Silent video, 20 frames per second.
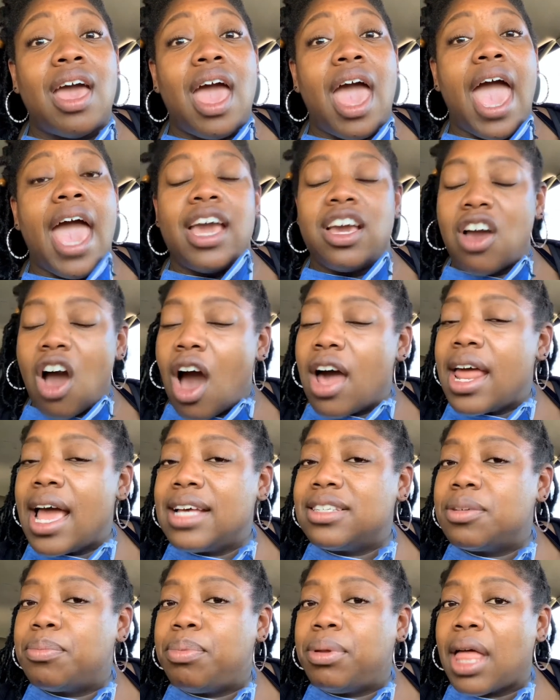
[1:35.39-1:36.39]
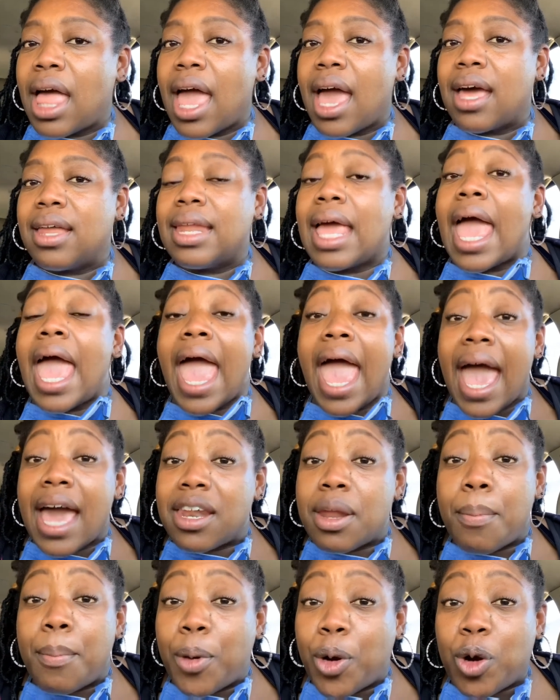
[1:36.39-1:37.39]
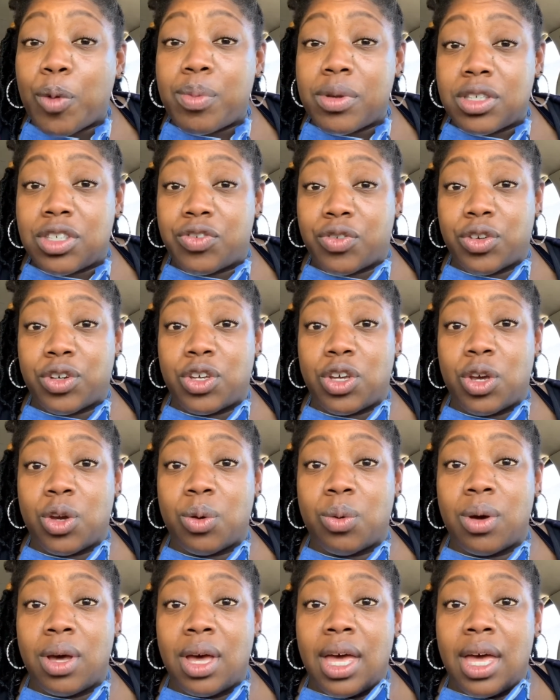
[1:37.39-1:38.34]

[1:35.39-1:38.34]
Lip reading: And God has a plan and a purpose for you.